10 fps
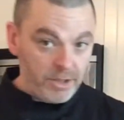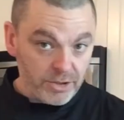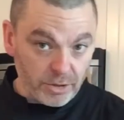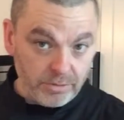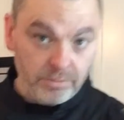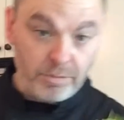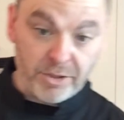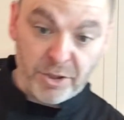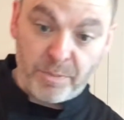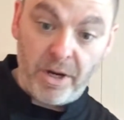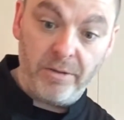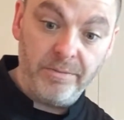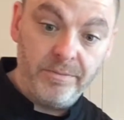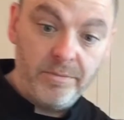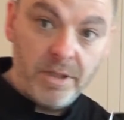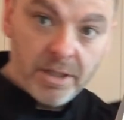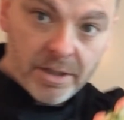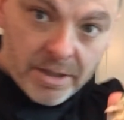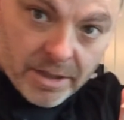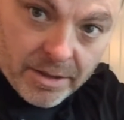So, Brussels sprout,
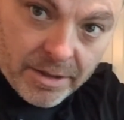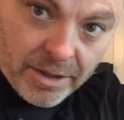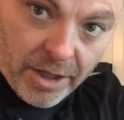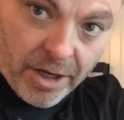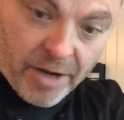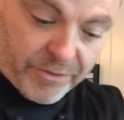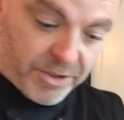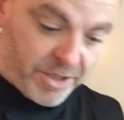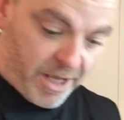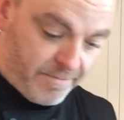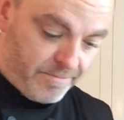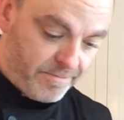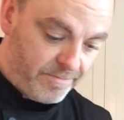cut off the stem,